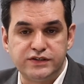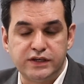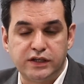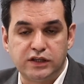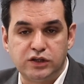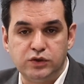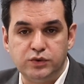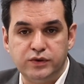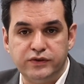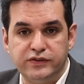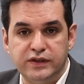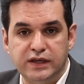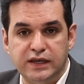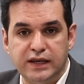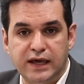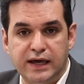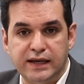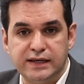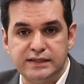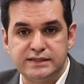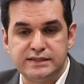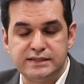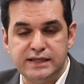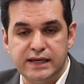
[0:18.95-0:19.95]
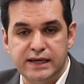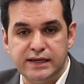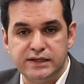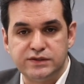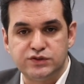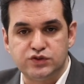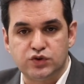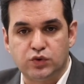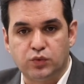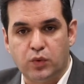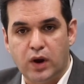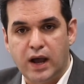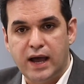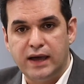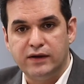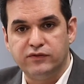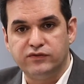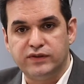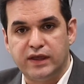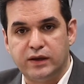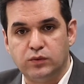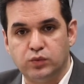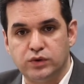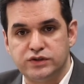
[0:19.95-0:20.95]
including the United States,
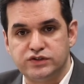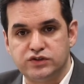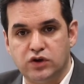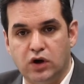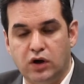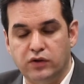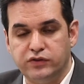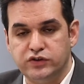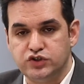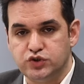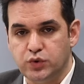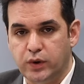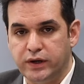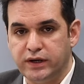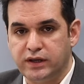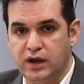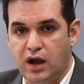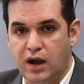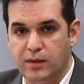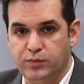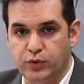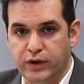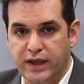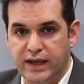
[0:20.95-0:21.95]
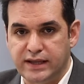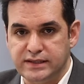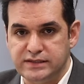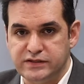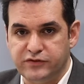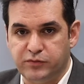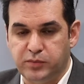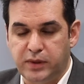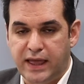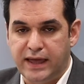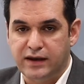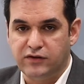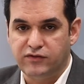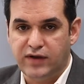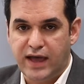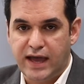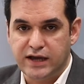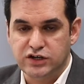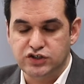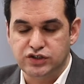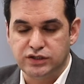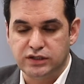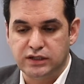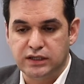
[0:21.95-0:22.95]
arrived at what's called the Joint Comprehensive Plan of
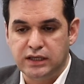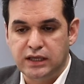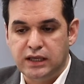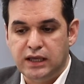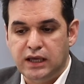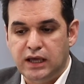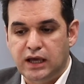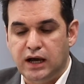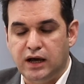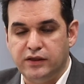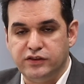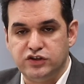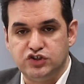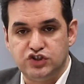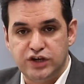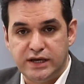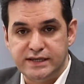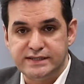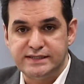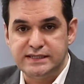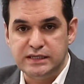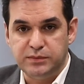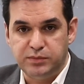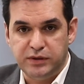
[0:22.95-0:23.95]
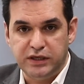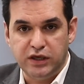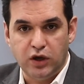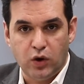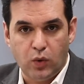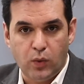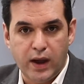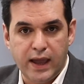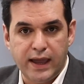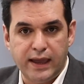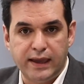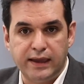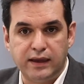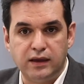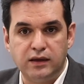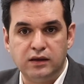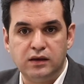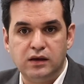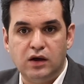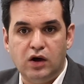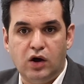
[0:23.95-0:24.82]
Action, the JCPOA,